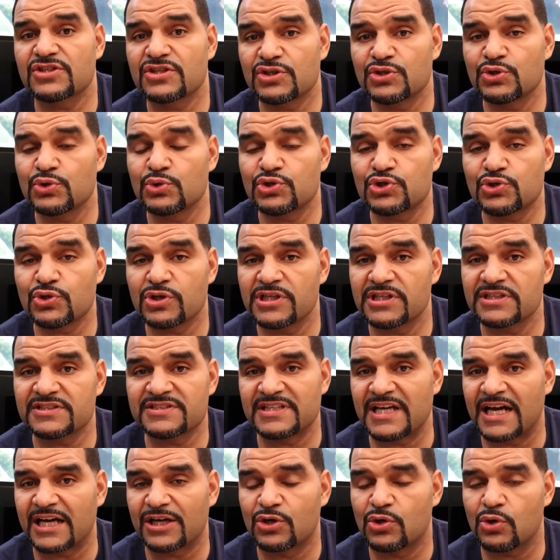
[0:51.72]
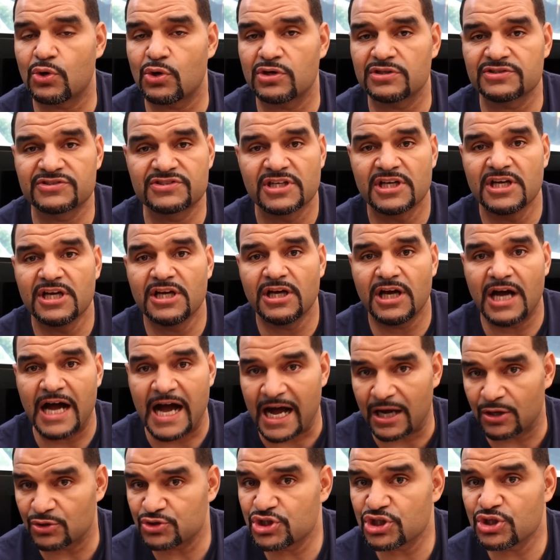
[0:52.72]
are the nutrients that cause
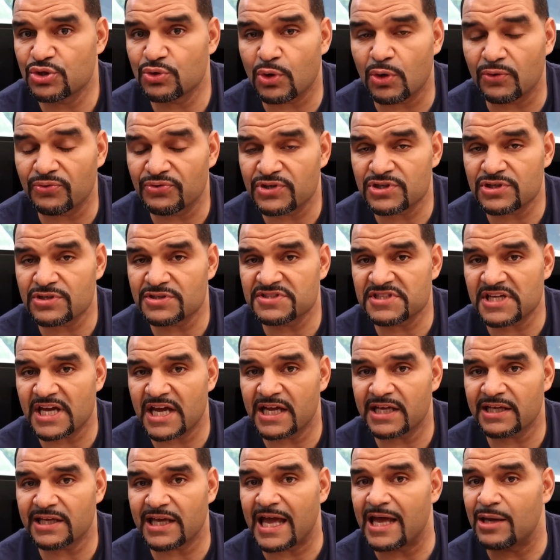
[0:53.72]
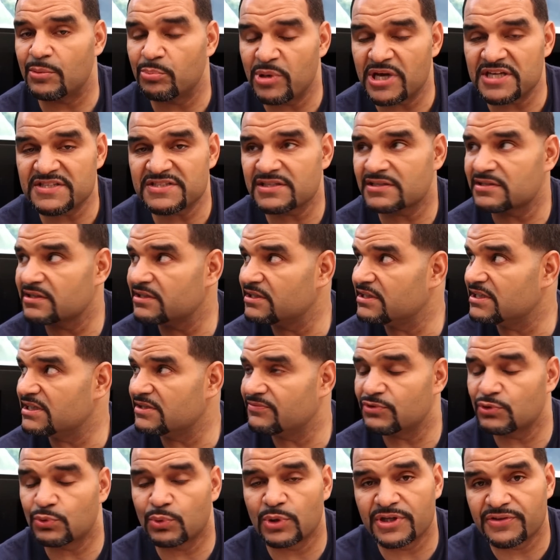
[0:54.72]
algae growth in your tank and basically
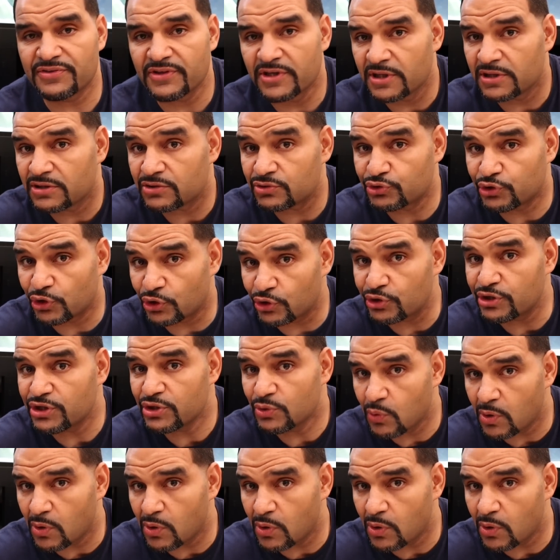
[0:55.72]
leave you with dirty